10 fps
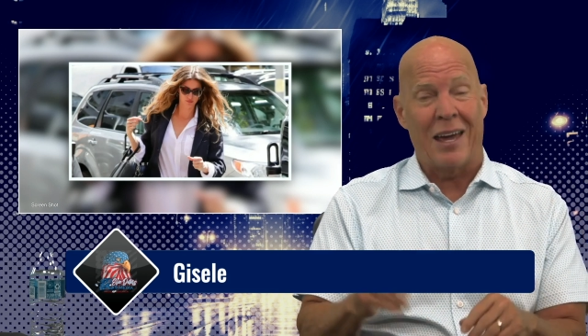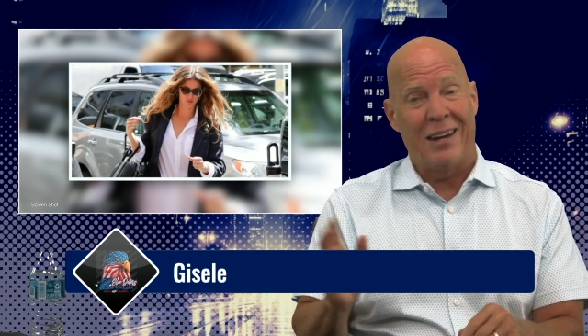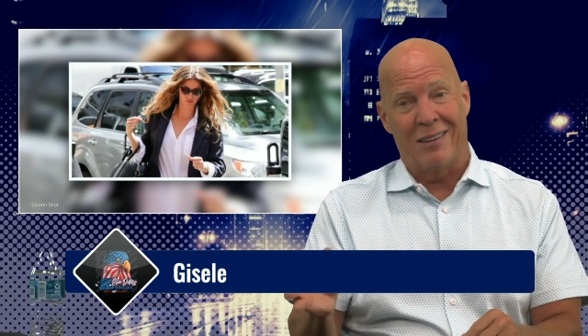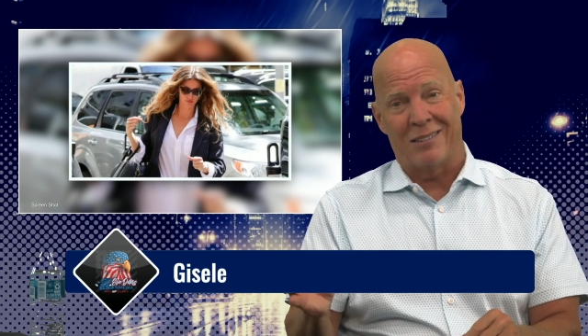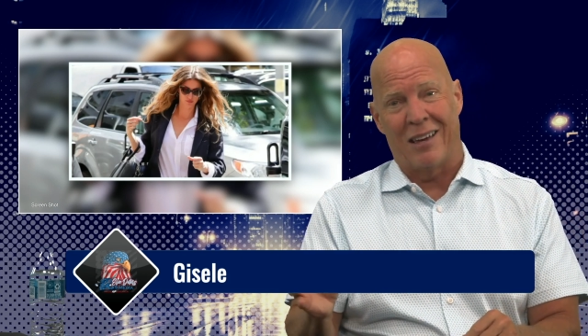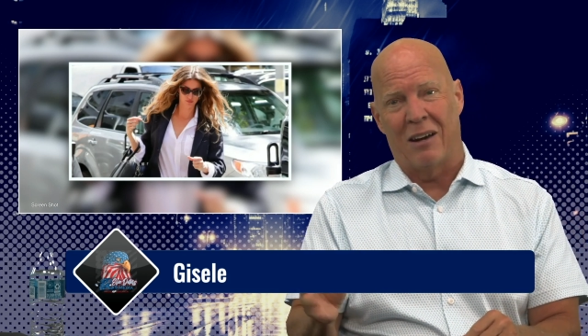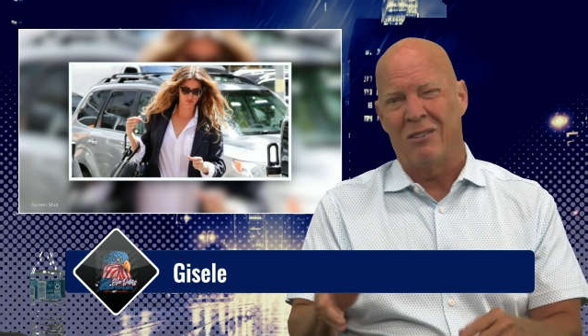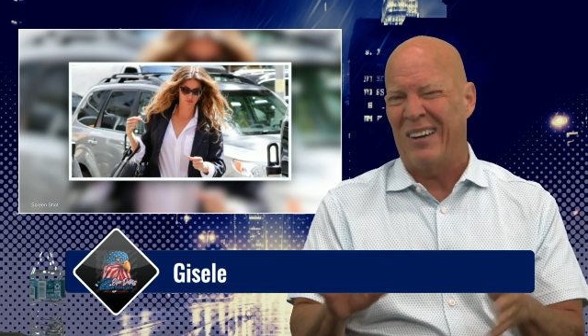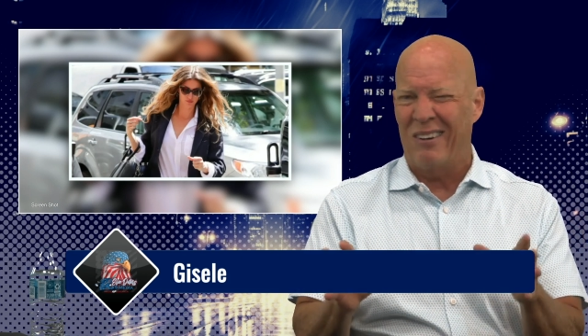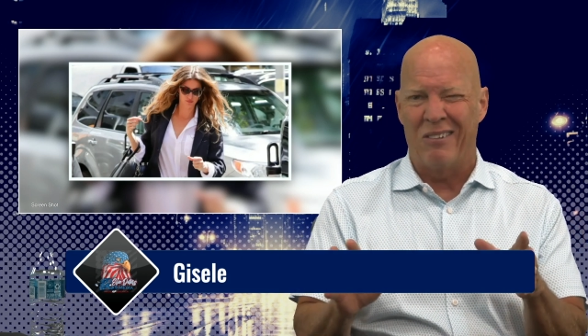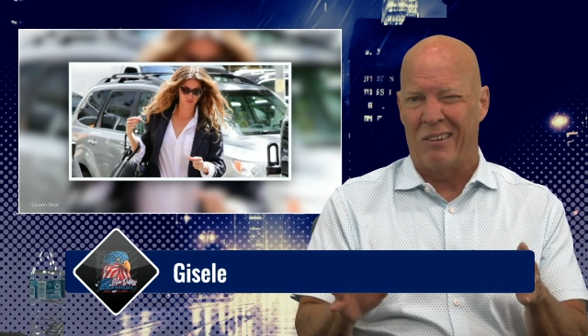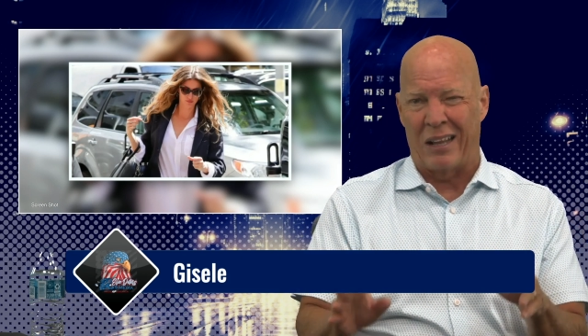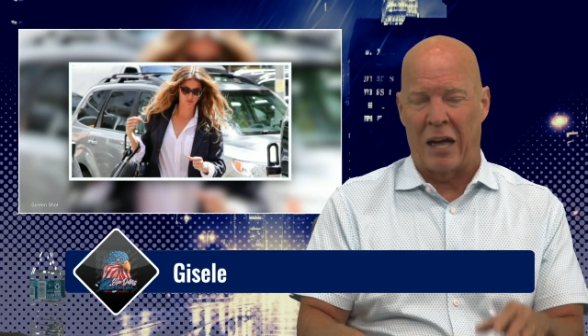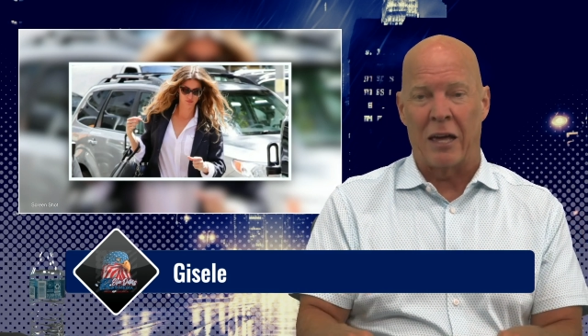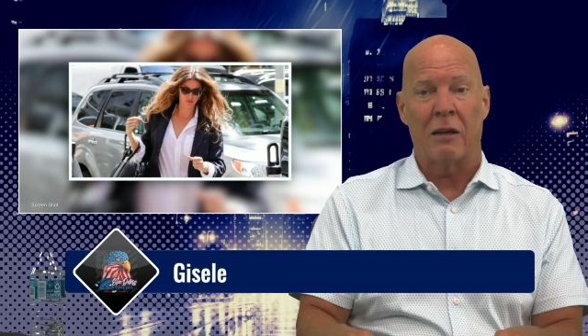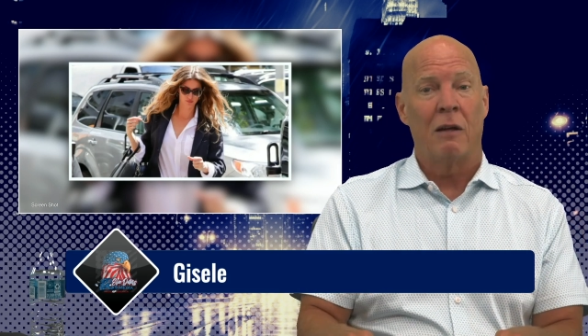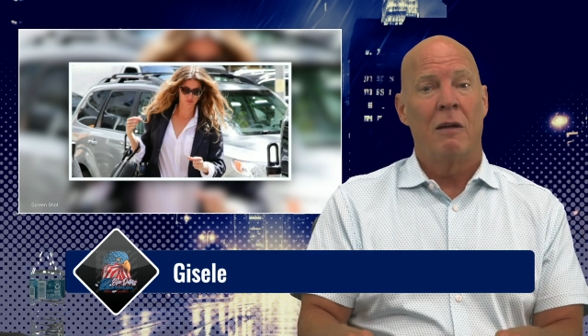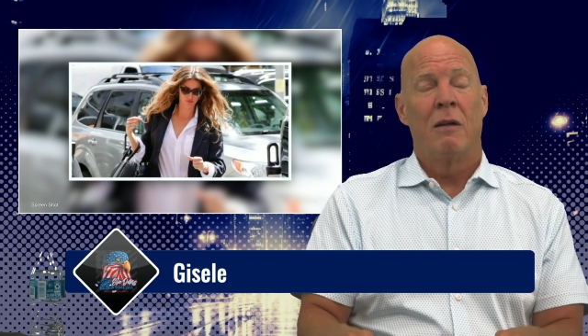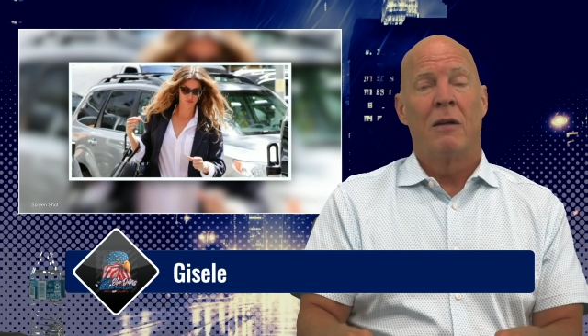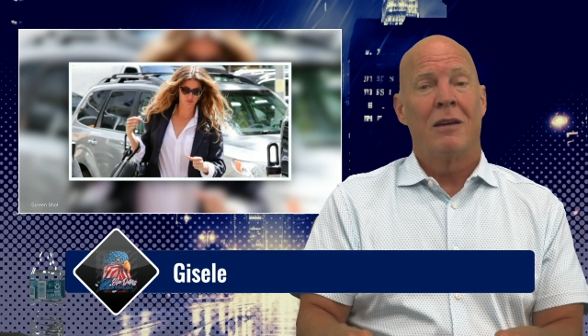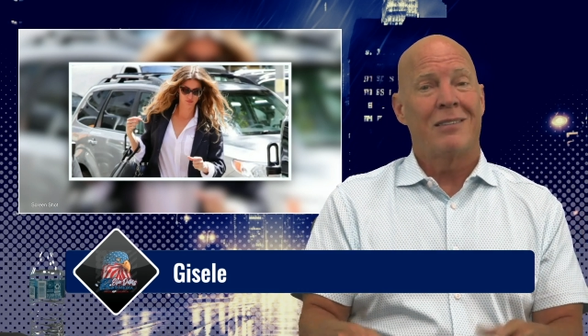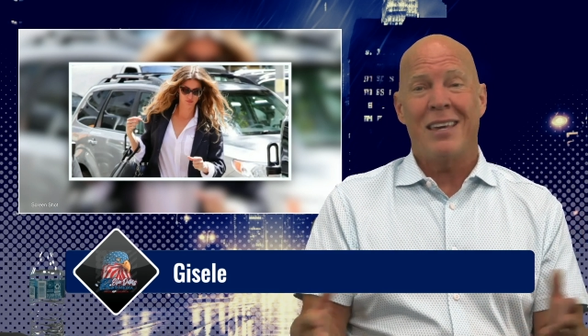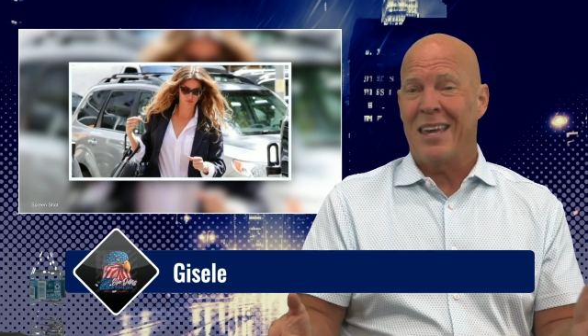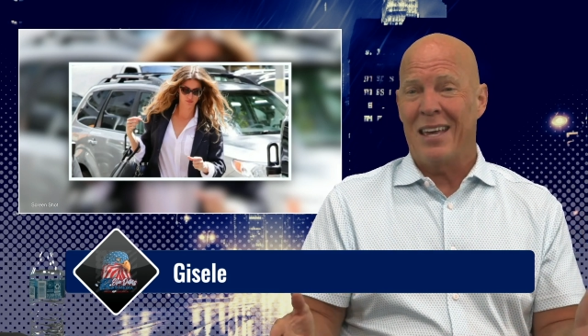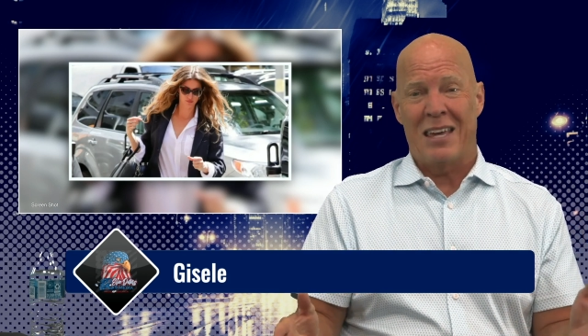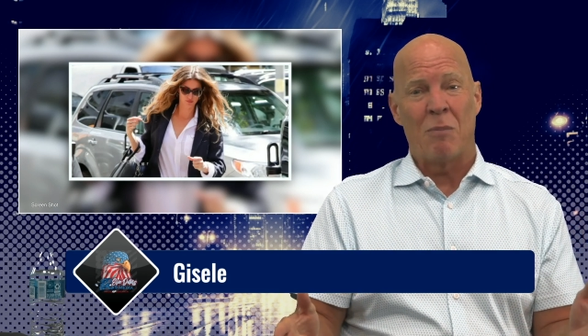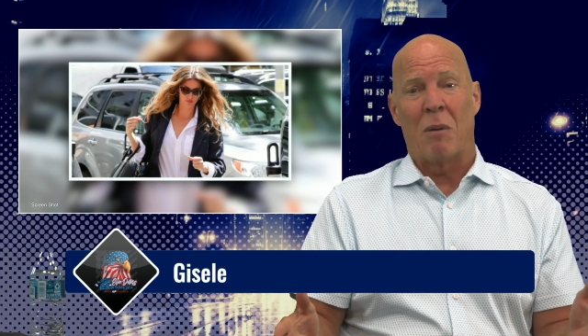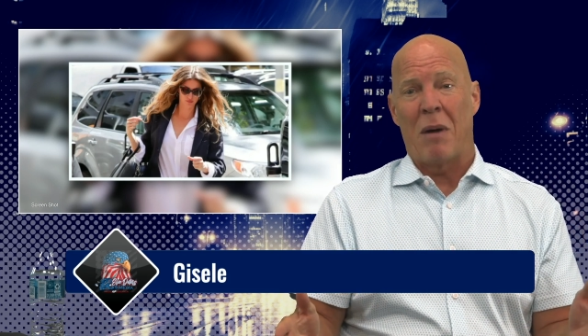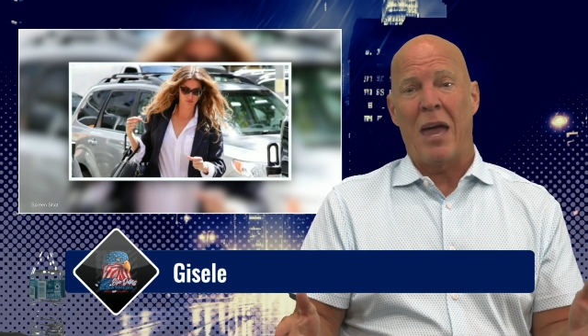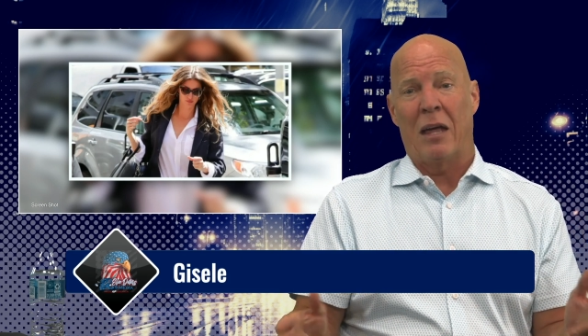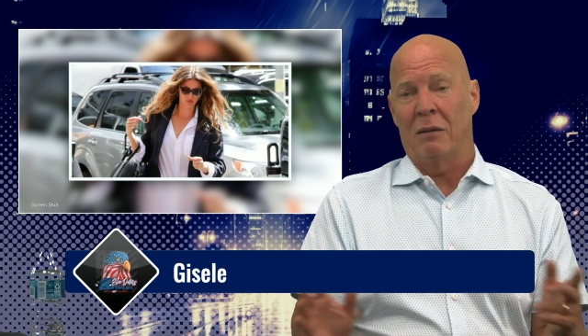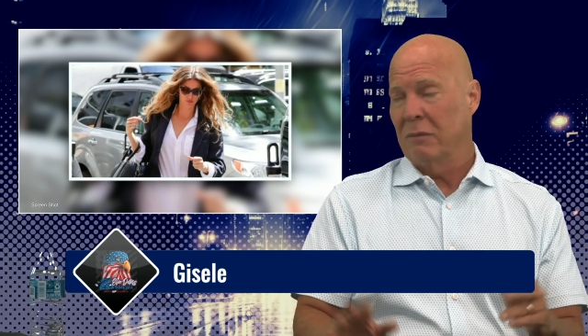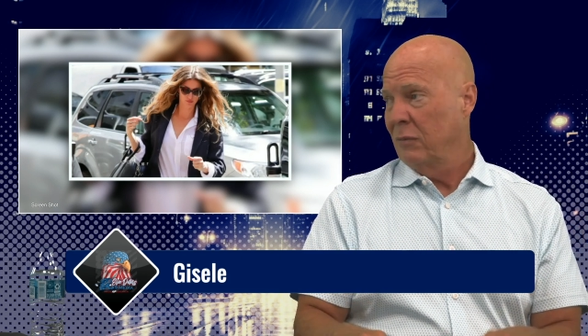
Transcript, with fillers: and Gisele, who I don't really like, because they can't keep a man.